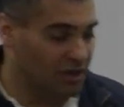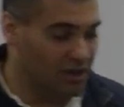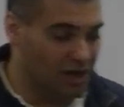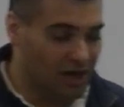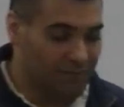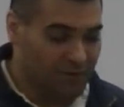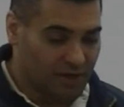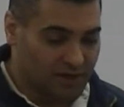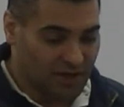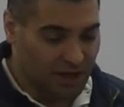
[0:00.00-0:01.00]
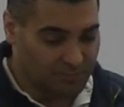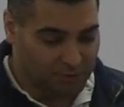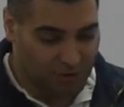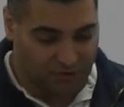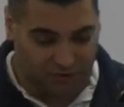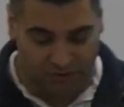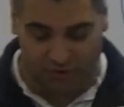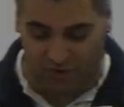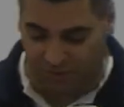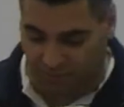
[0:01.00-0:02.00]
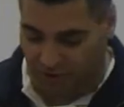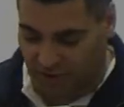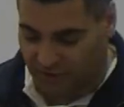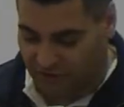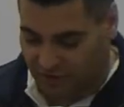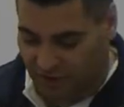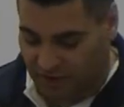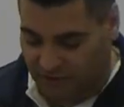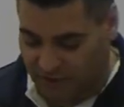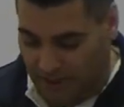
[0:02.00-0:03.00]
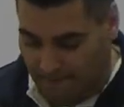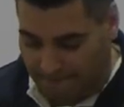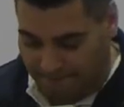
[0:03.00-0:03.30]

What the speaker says: type person who just believes things